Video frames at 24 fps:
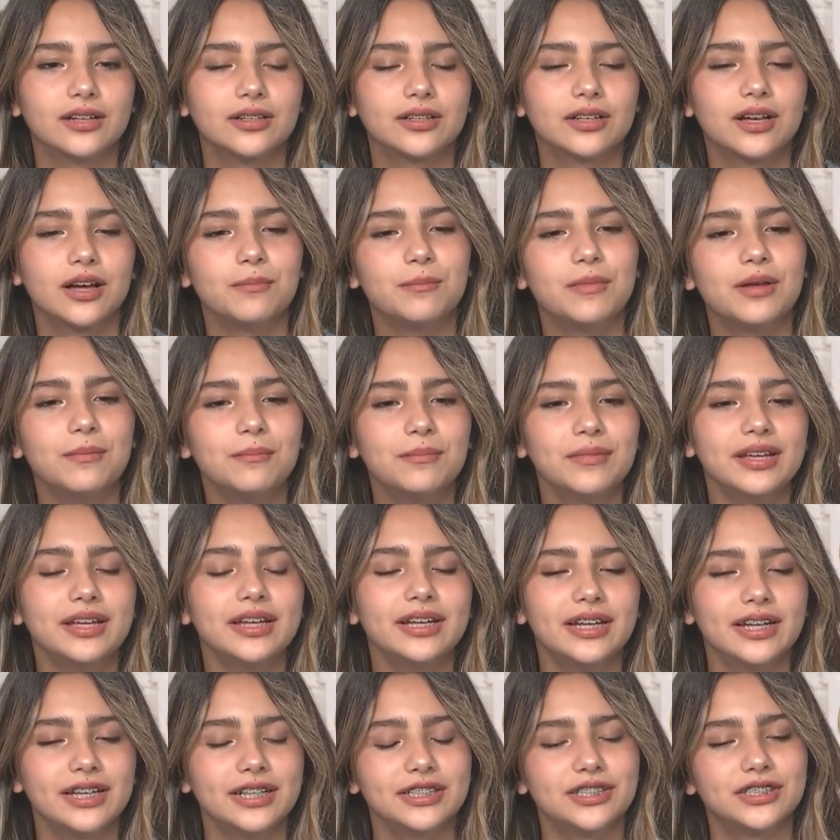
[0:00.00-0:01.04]

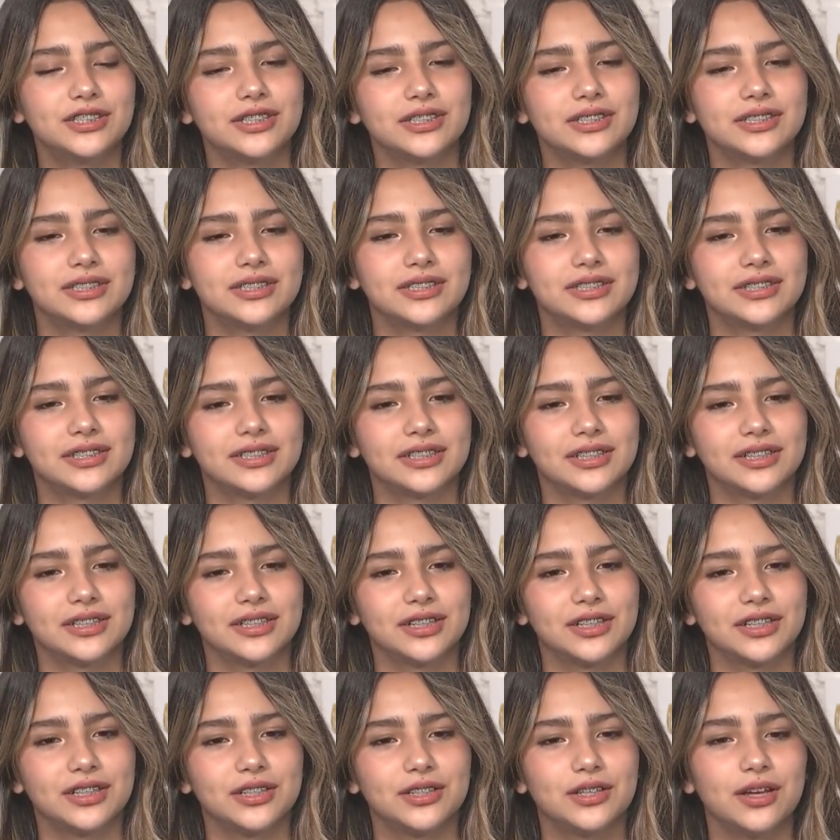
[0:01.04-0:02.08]
commitment is just,
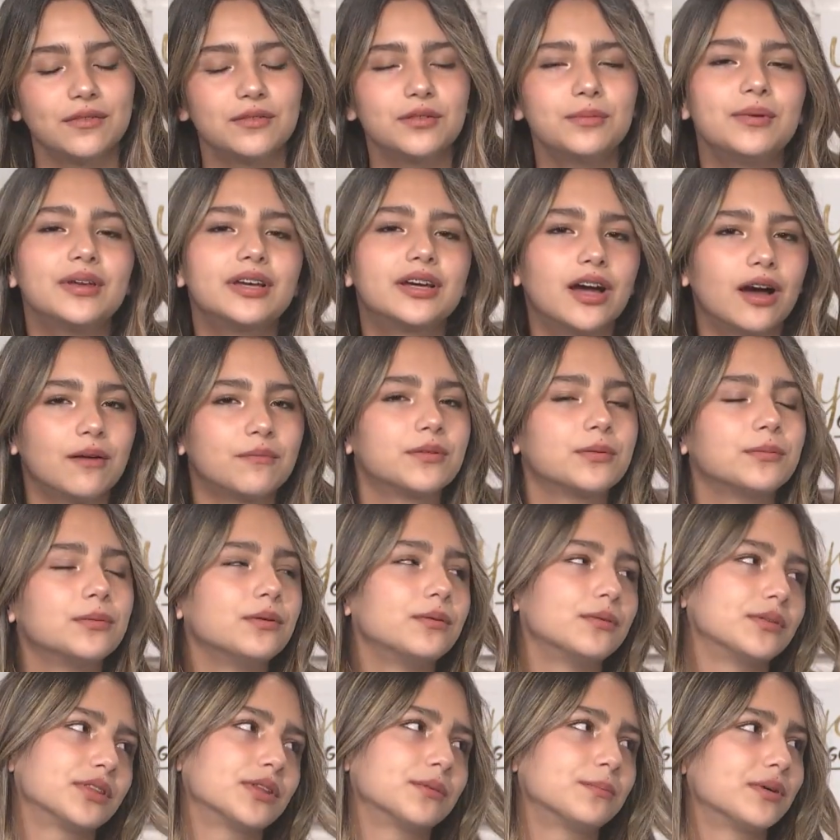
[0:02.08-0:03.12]
you have to be comfortable
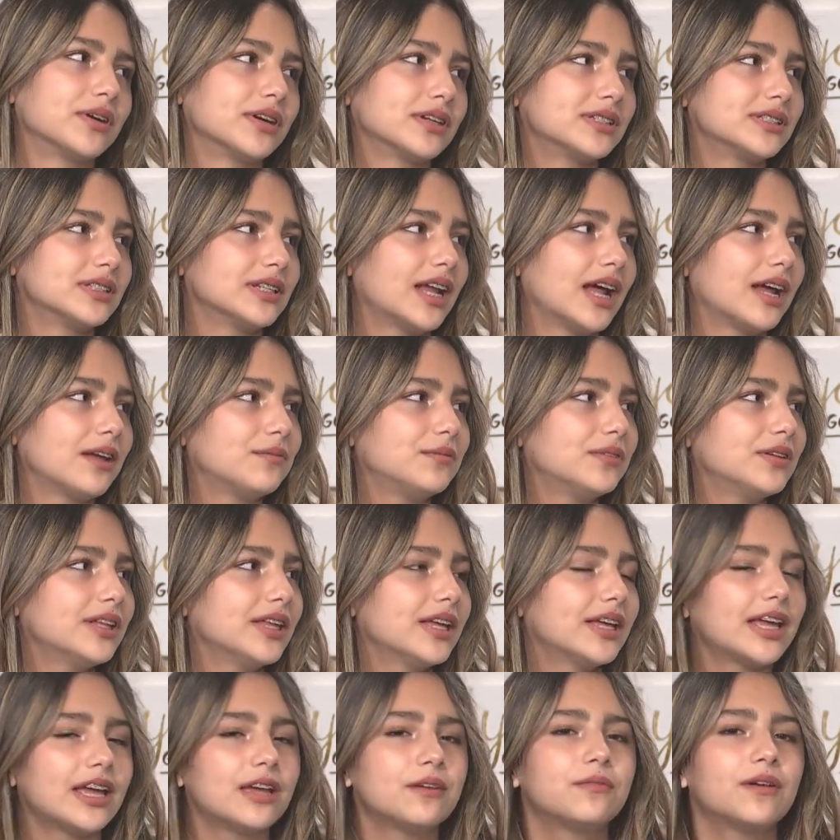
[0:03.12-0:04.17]
with the person. I feel
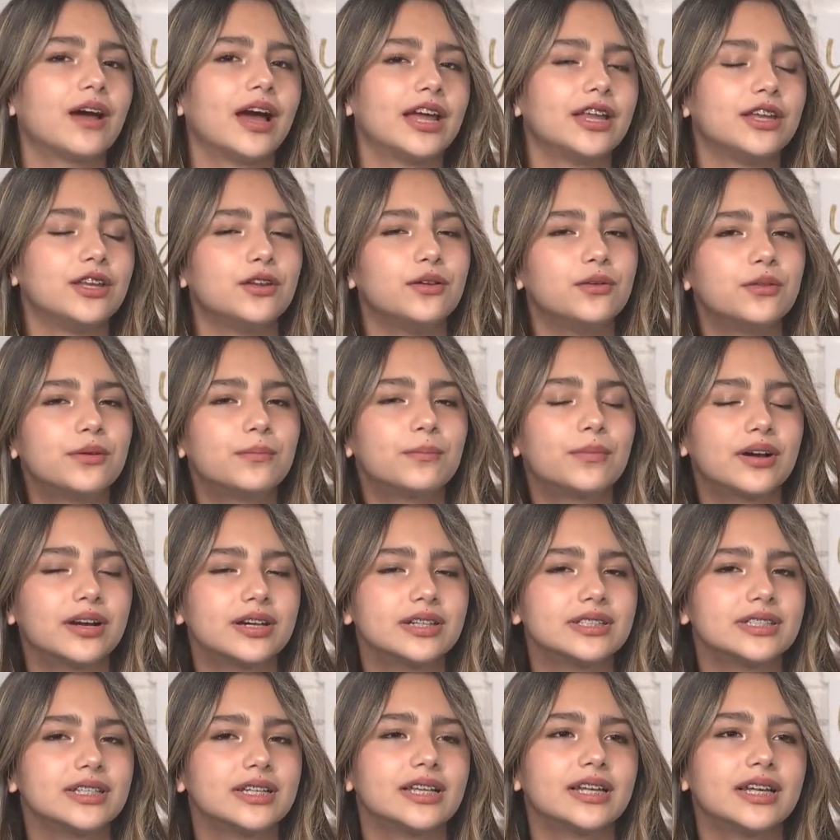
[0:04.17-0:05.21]
if I knew the
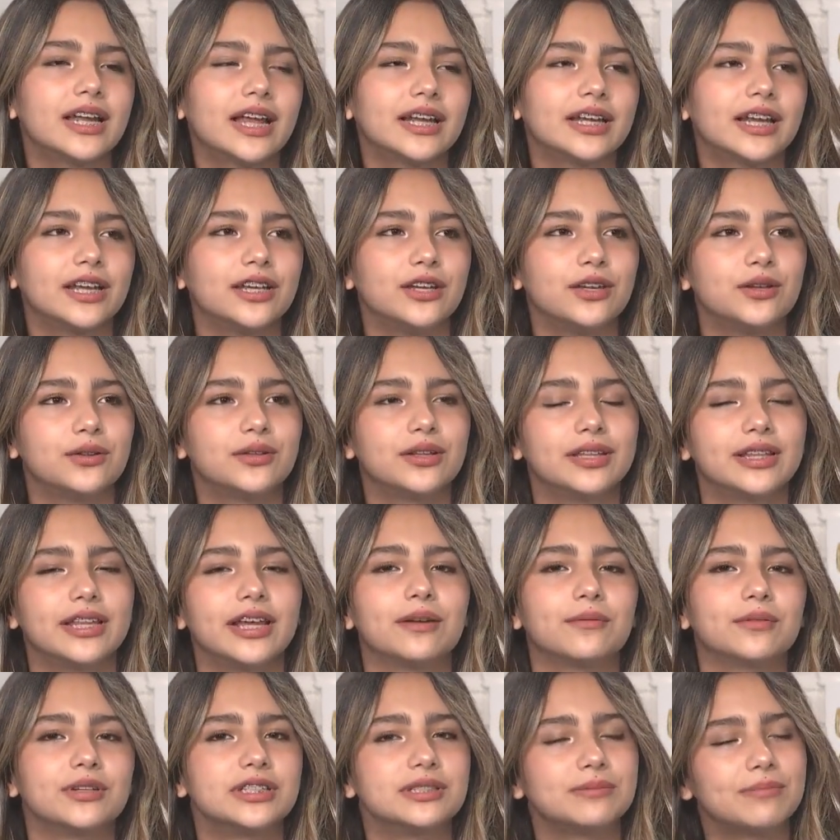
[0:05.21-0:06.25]
person and I knew that
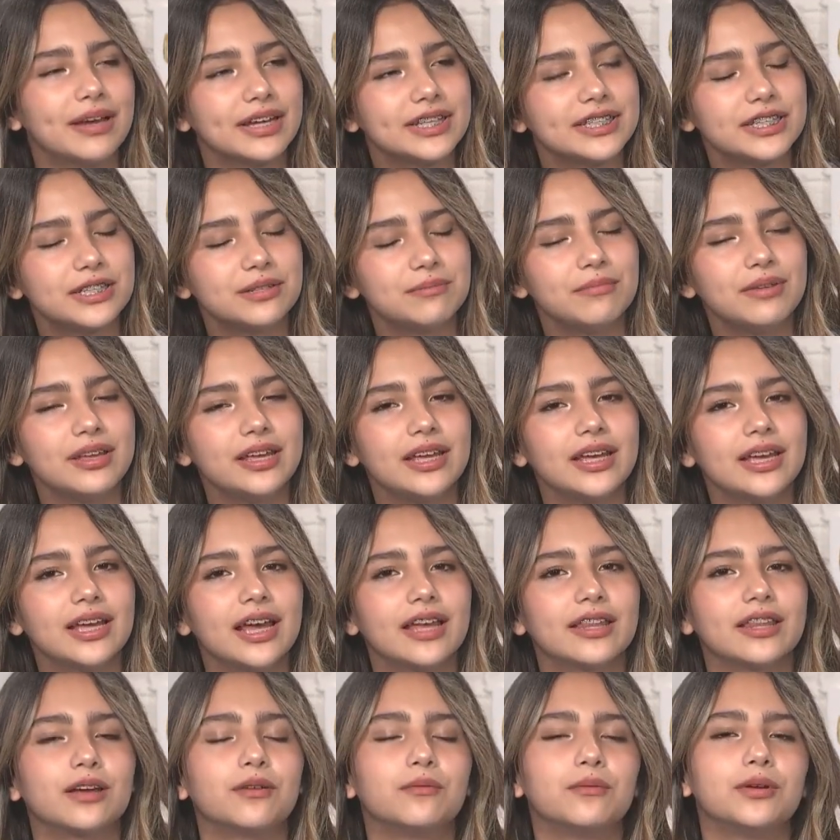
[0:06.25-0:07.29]
they respected me
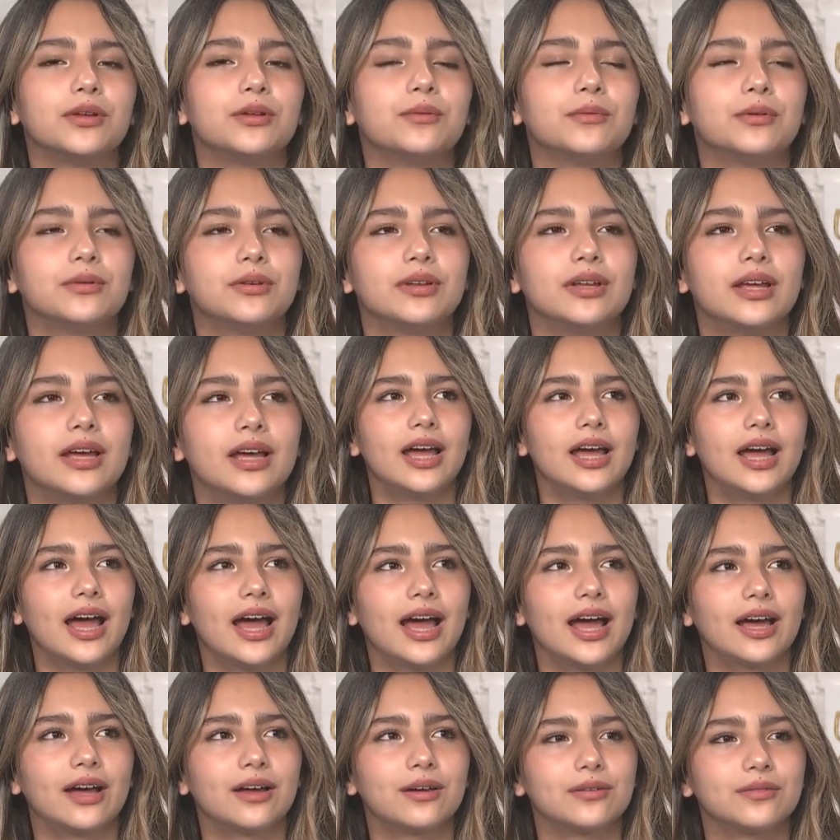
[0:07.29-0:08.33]
and that we would
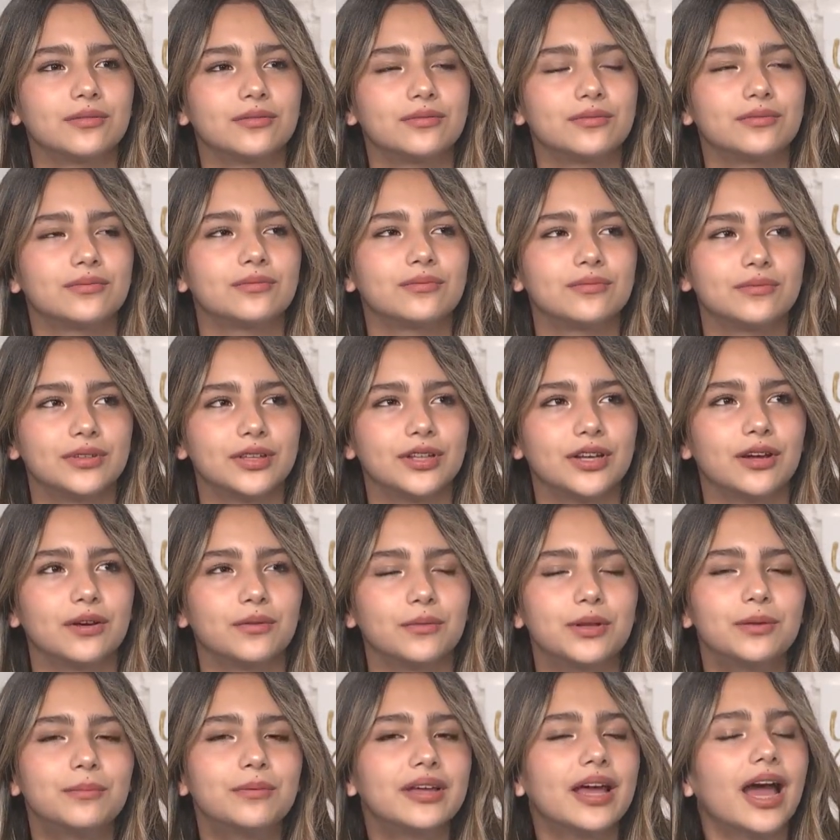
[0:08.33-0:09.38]
have,
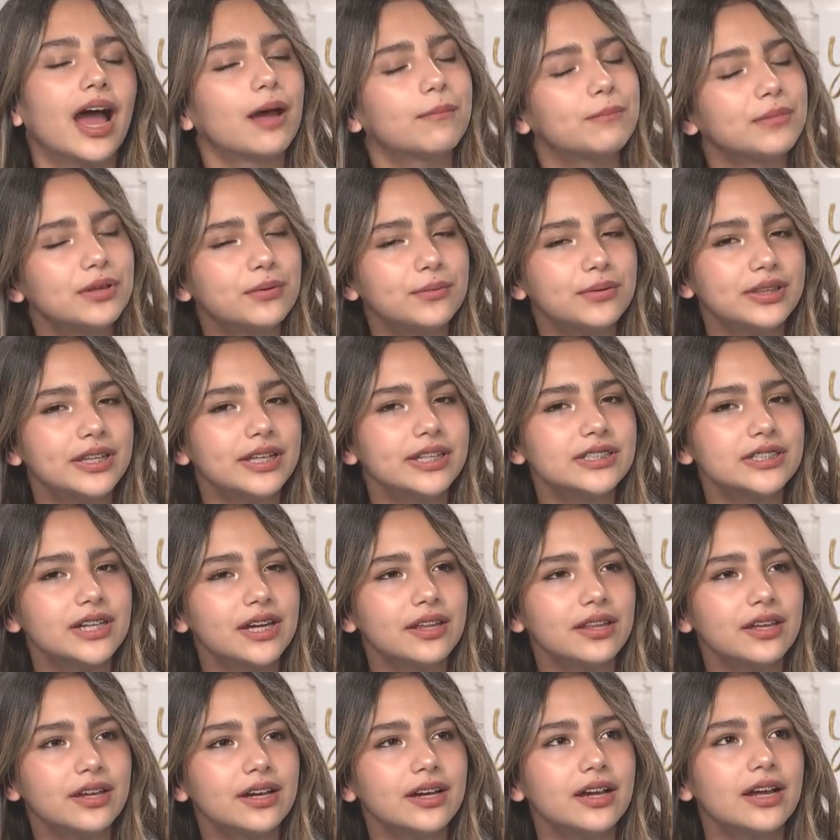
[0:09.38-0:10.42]
we'd be happy with each
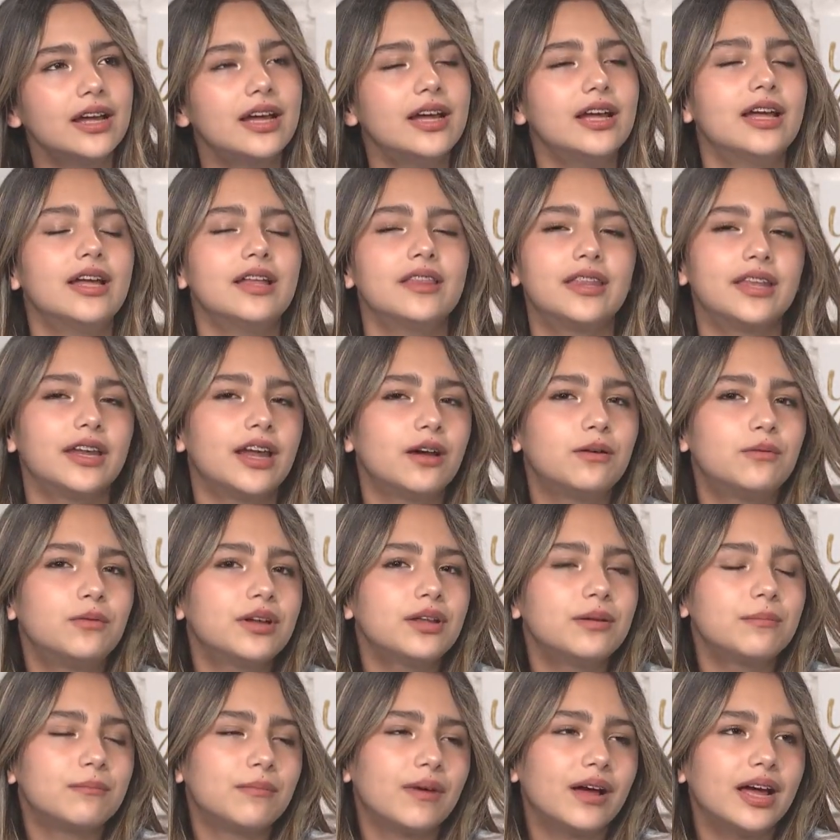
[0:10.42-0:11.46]
other, then I
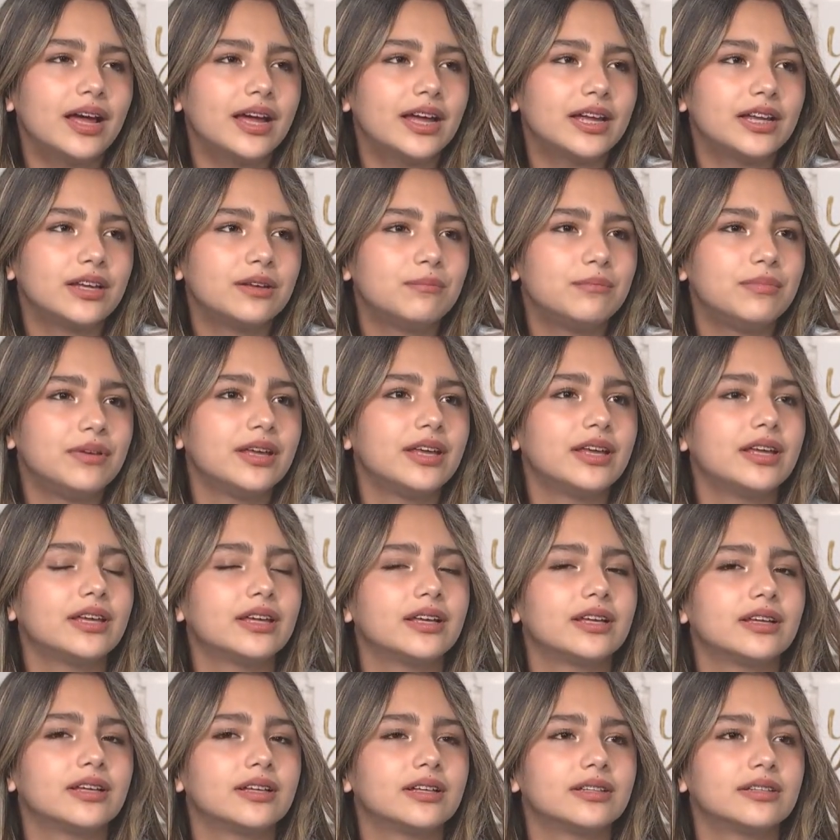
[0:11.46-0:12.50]
wouldn't mind
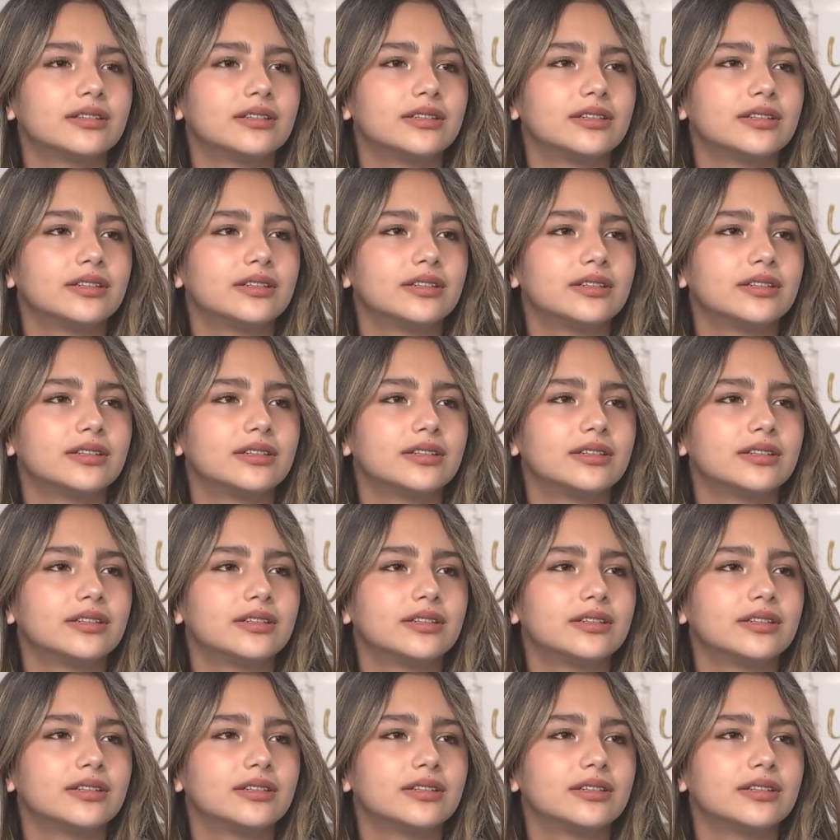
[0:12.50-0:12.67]
being,